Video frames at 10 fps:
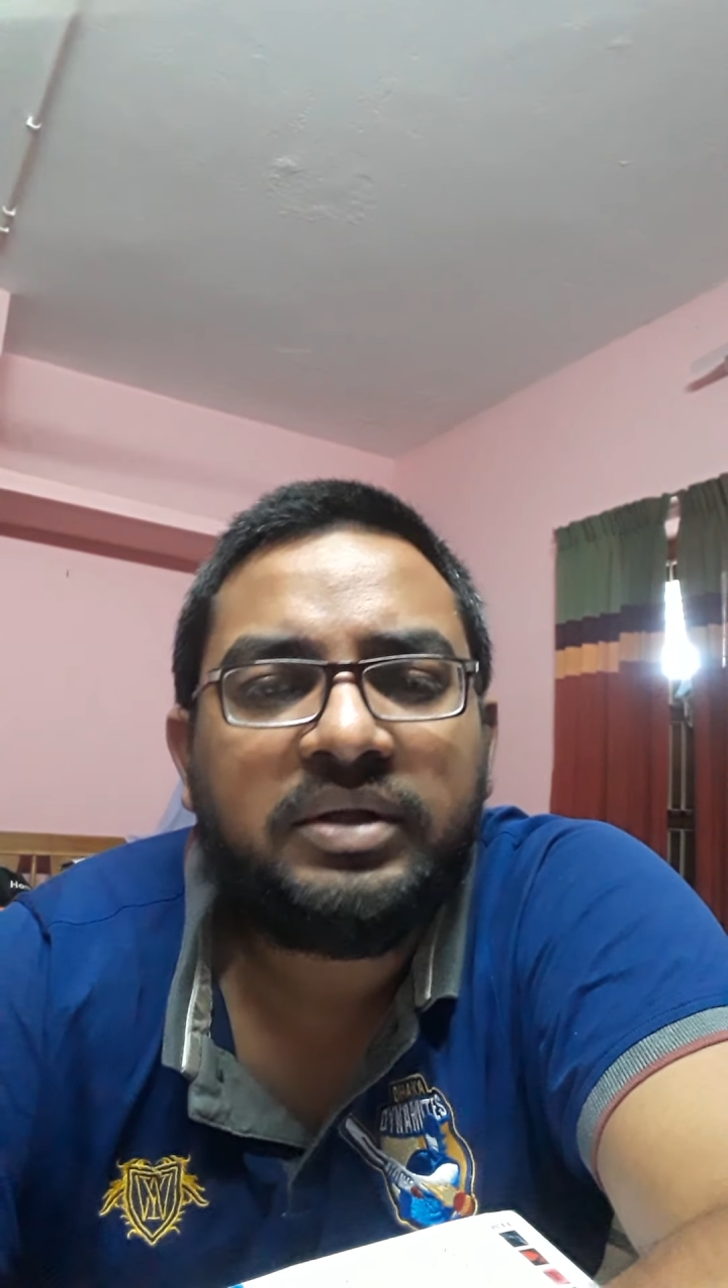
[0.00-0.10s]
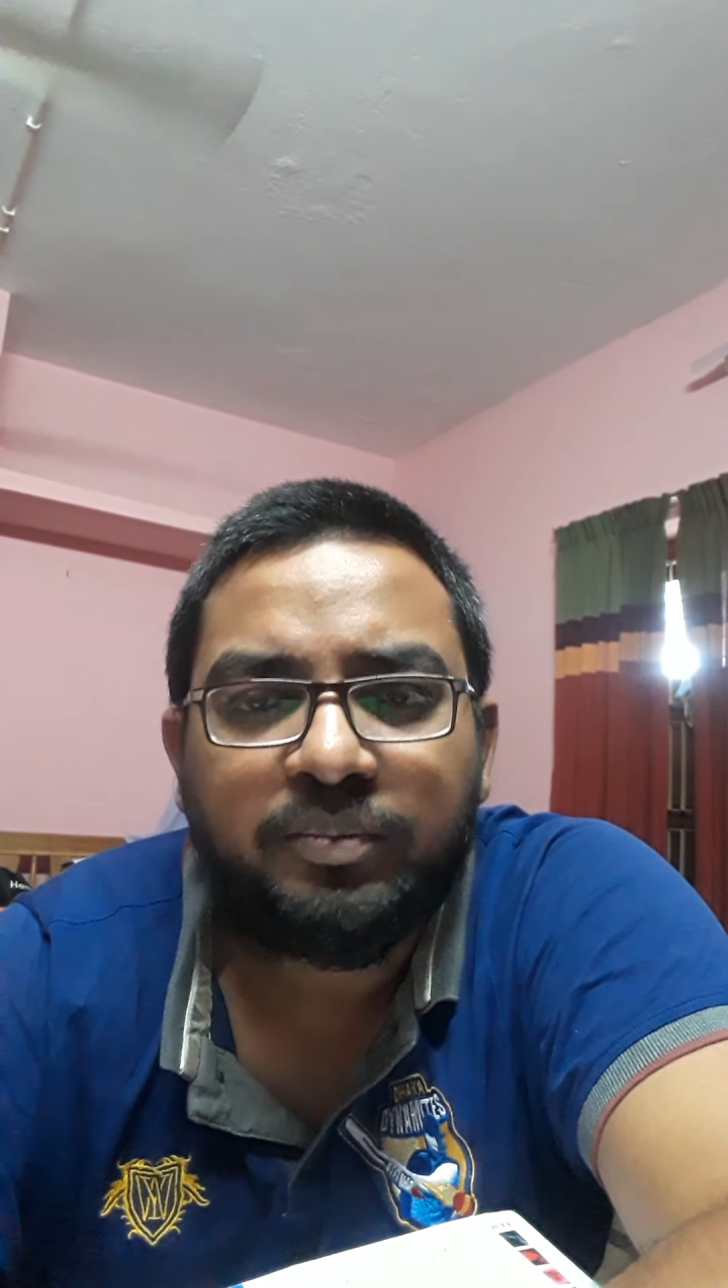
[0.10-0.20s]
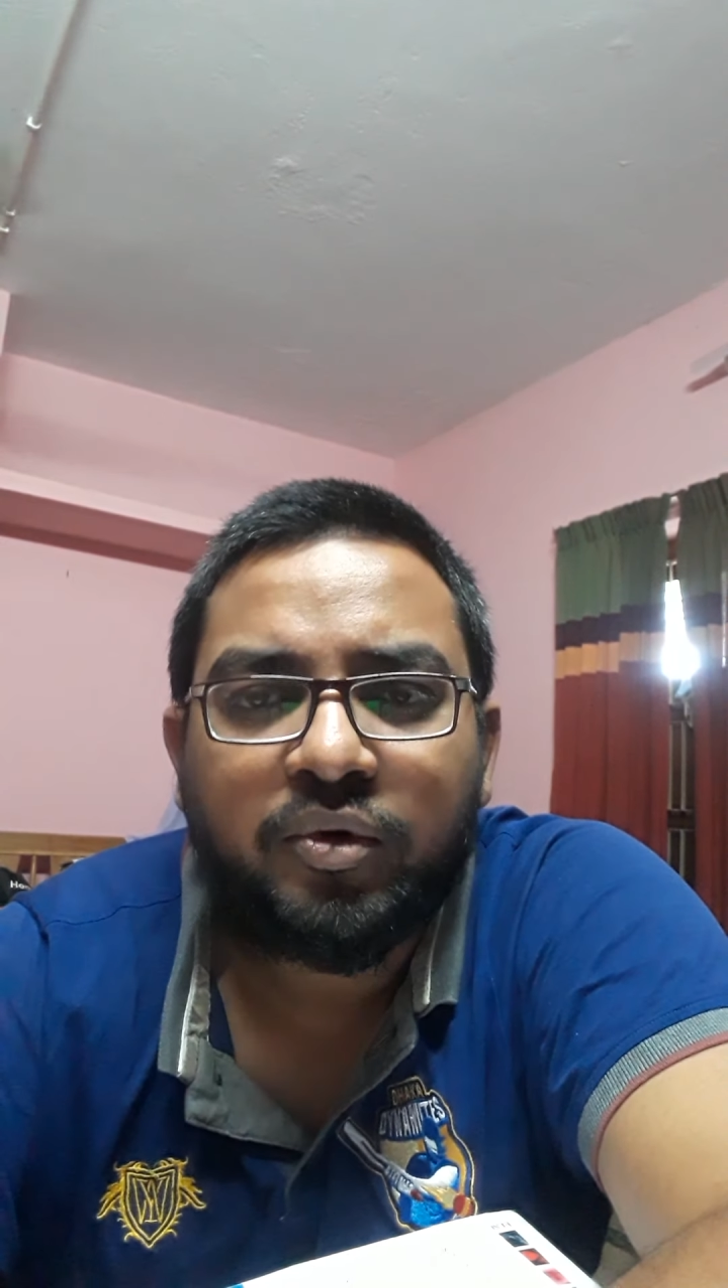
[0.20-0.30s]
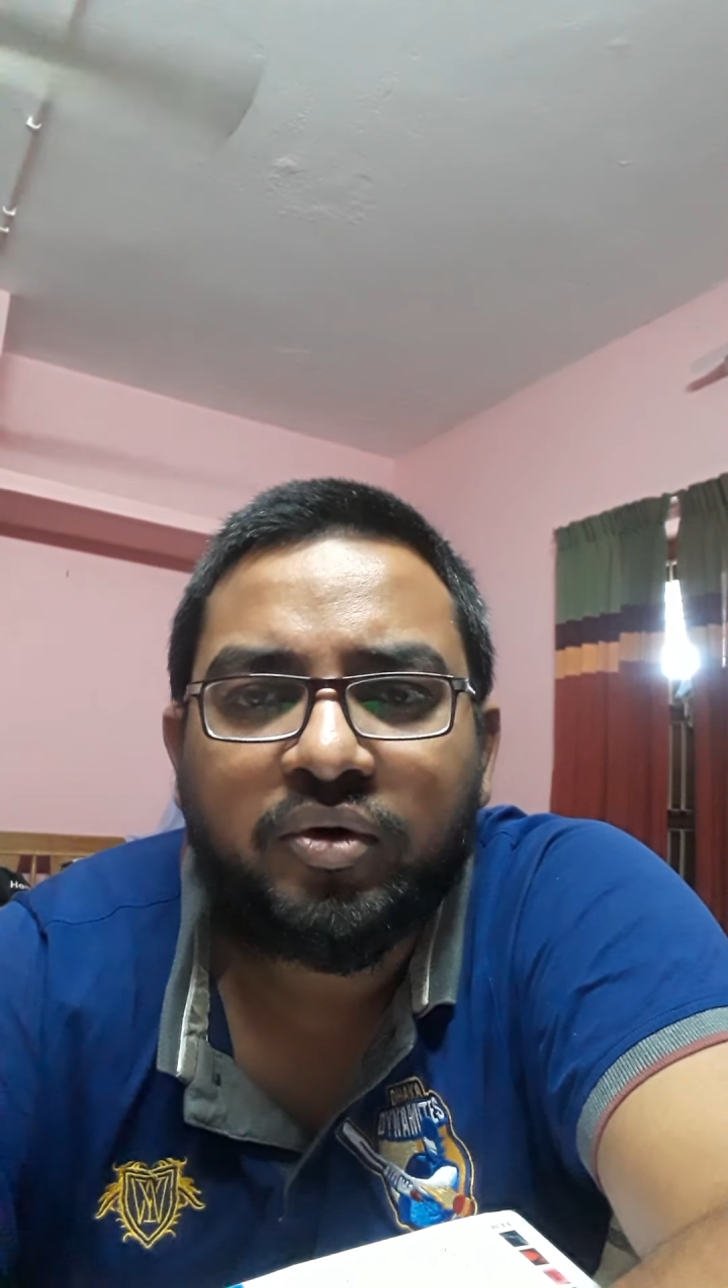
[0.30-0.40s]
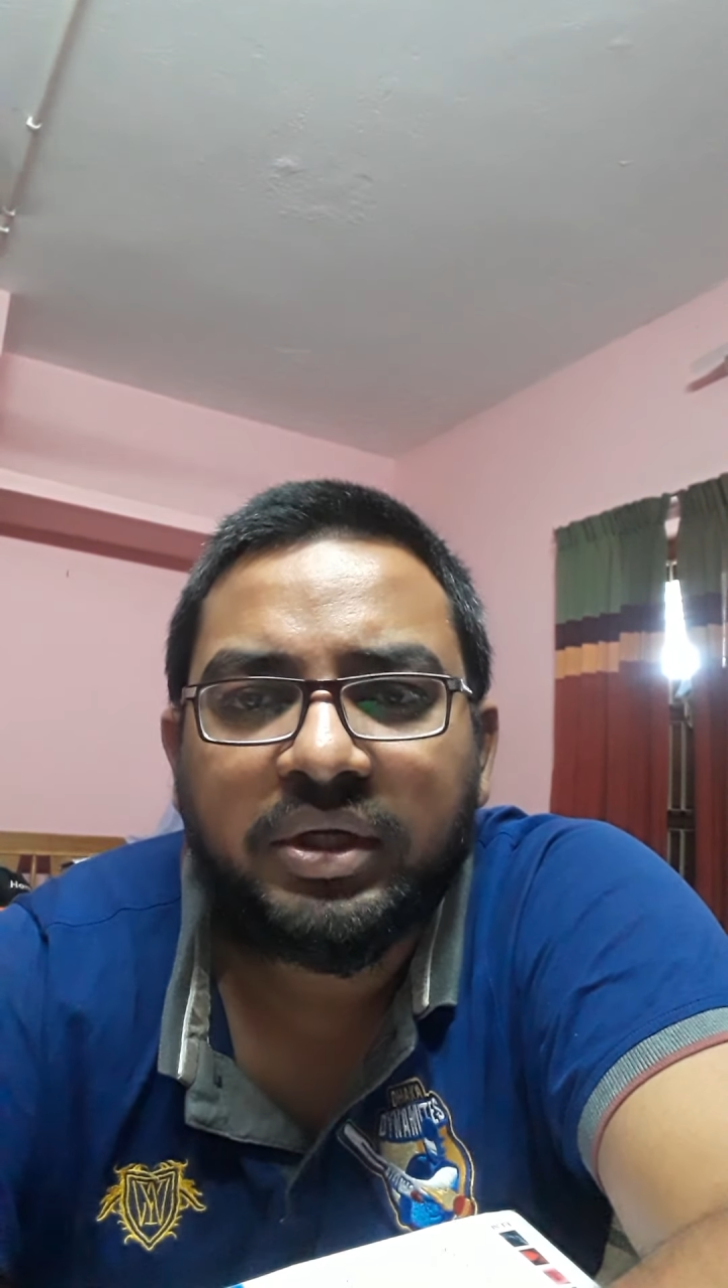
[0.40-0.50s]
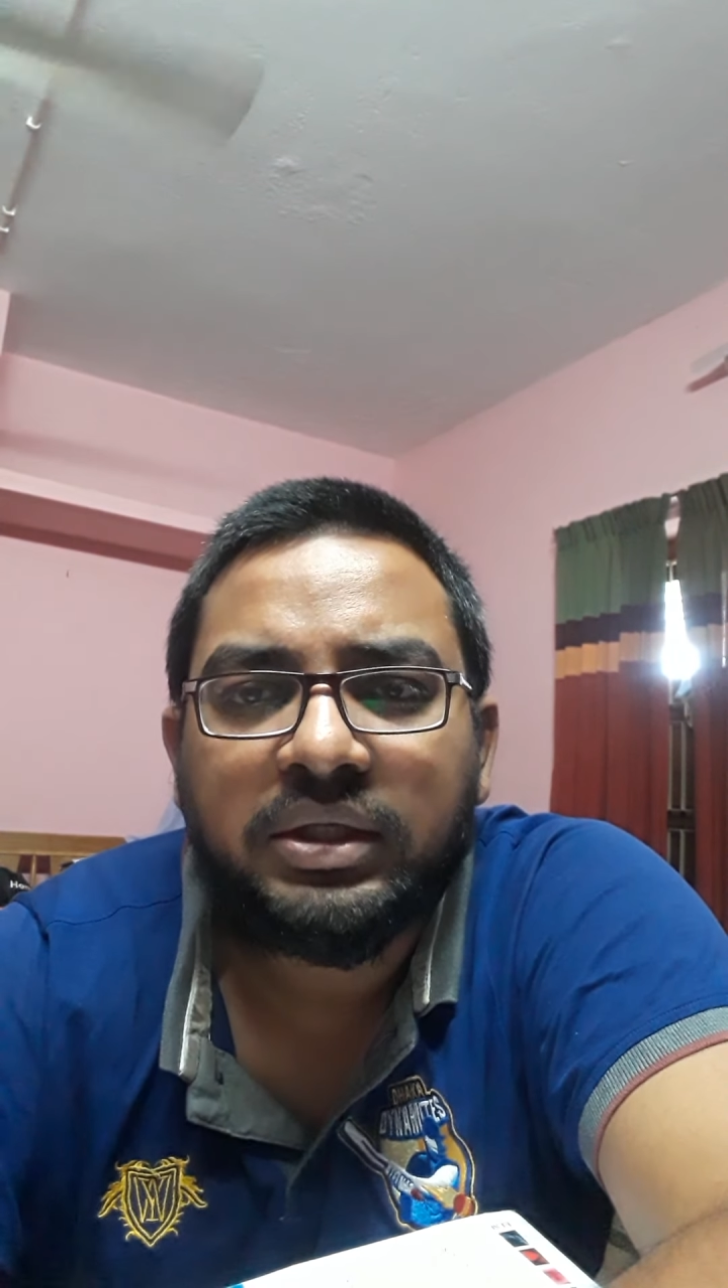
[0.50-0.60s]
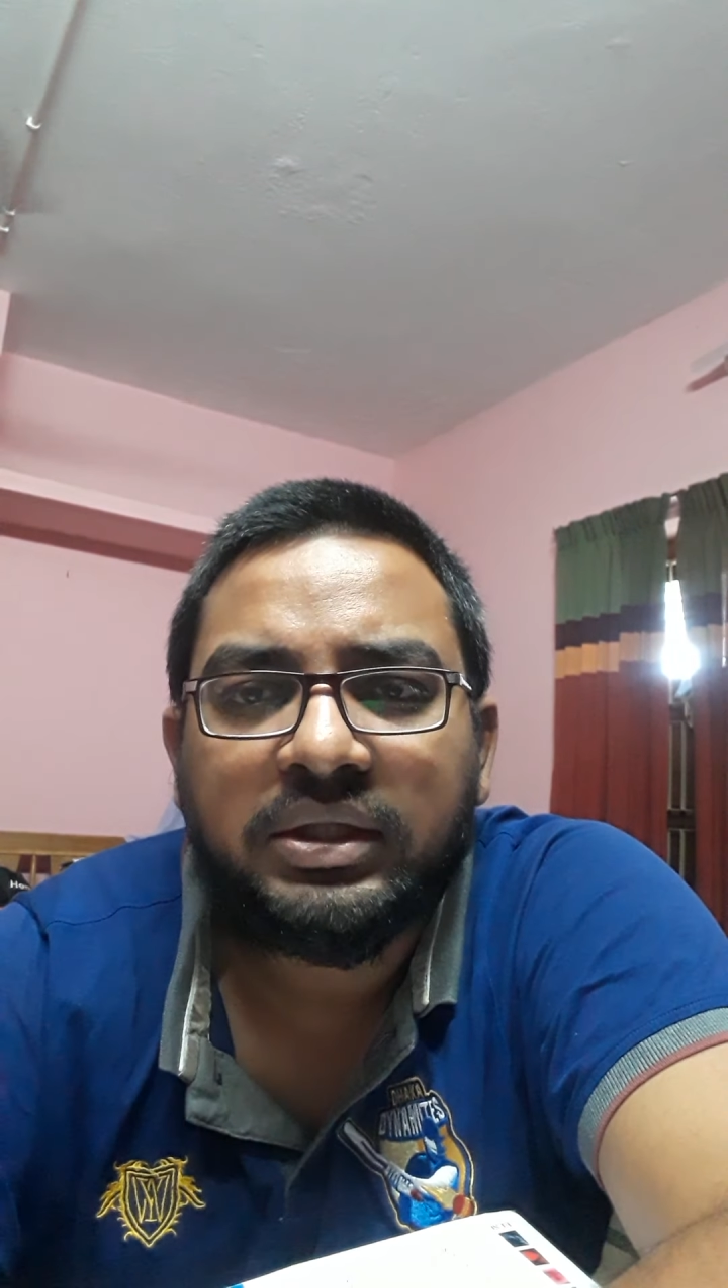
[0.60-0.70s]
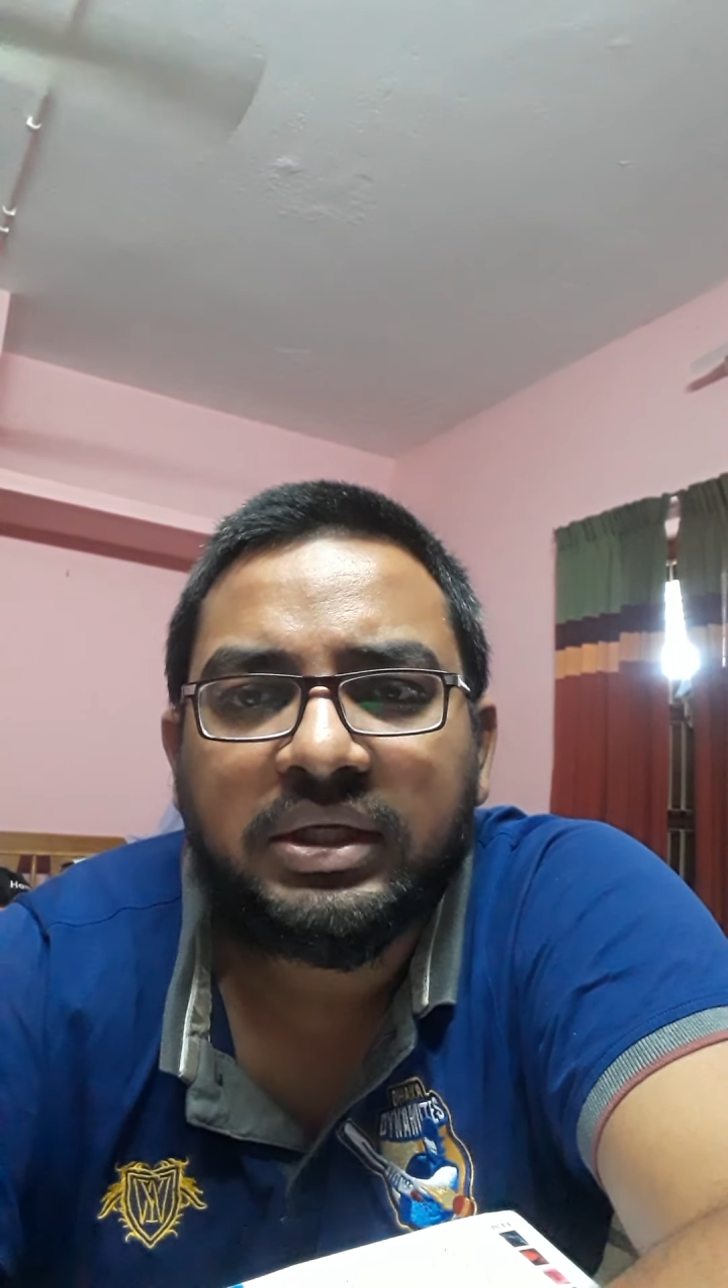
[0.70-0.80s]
important.